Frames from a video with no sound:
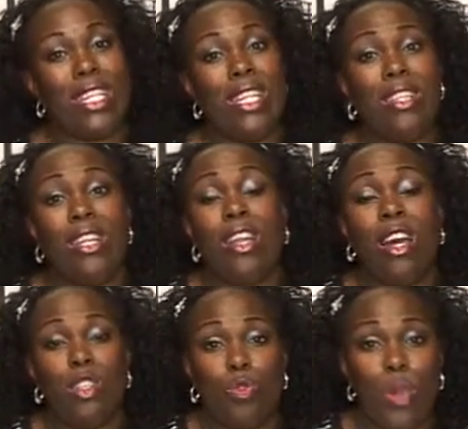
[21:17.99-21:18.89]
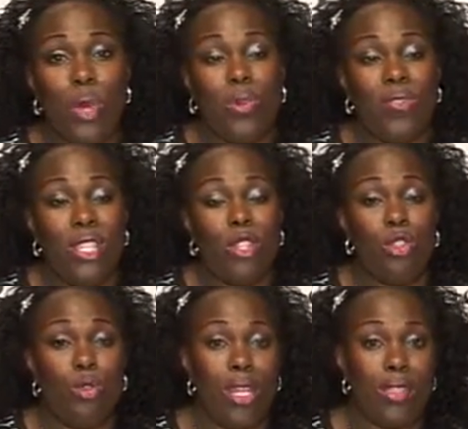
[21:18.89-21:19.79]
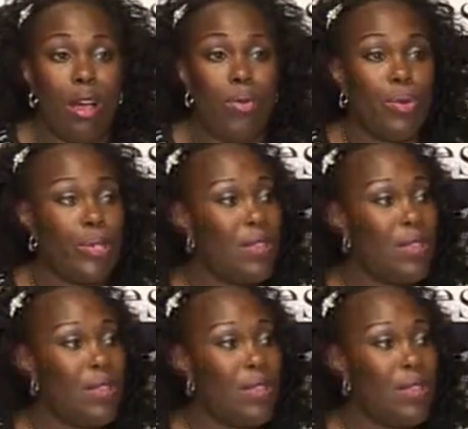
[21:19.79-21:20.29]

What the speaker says: And in the last week, we've seen two examples.